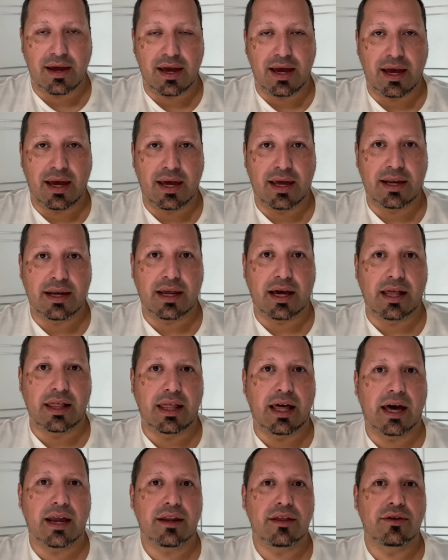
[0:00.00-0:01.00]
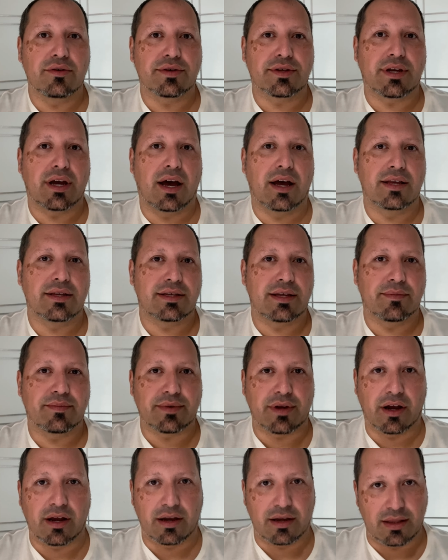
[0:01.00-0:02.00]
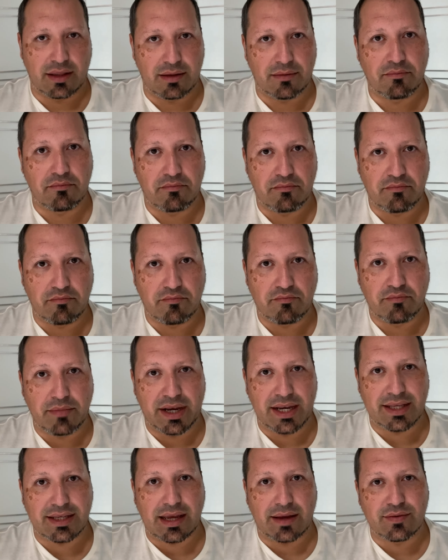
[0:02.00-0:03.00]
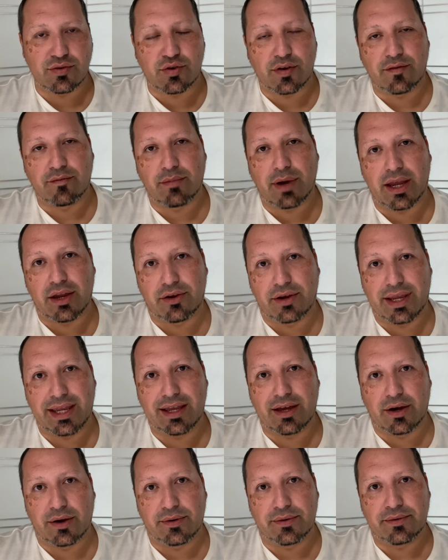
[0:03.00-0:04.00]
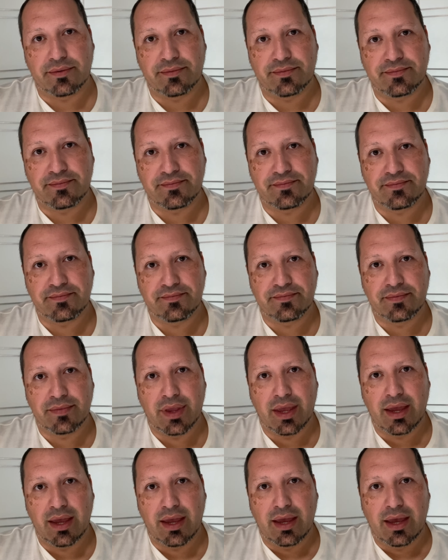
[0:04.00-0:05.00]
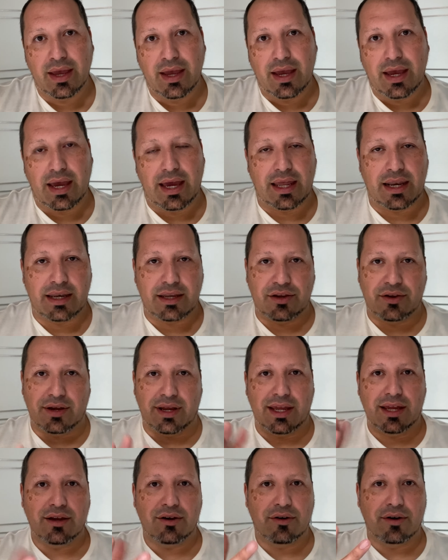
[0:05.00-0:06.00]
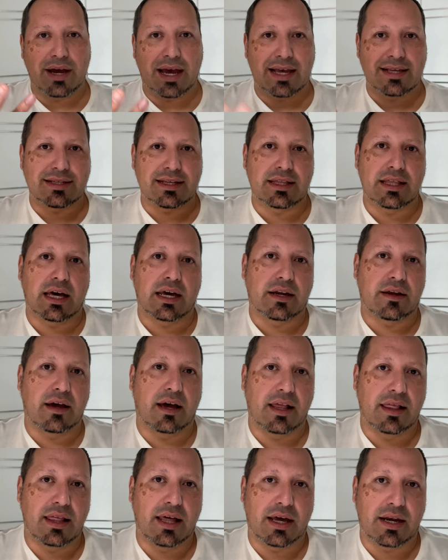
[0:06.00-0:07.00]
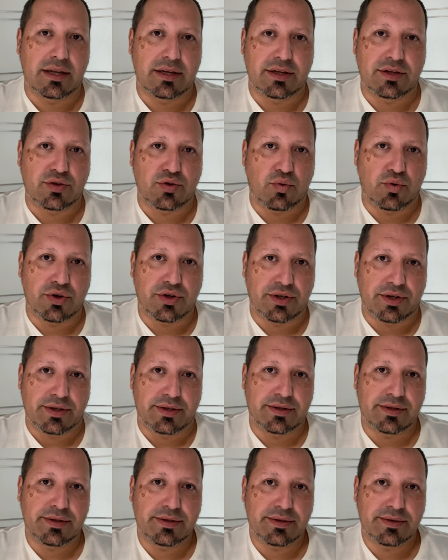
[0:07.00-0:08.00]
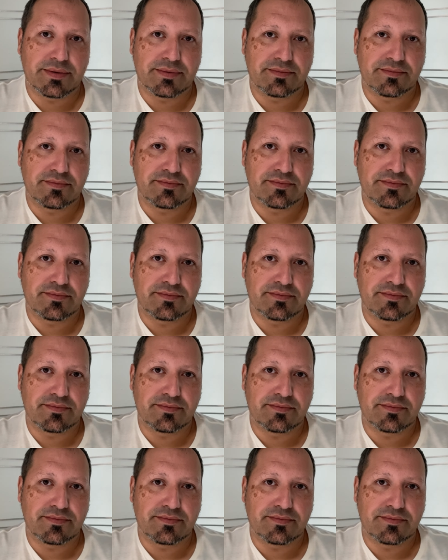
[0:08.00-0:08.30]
And a lot of those concepts are many times driven by your ego. And your ego has a lot of a lot of distortions.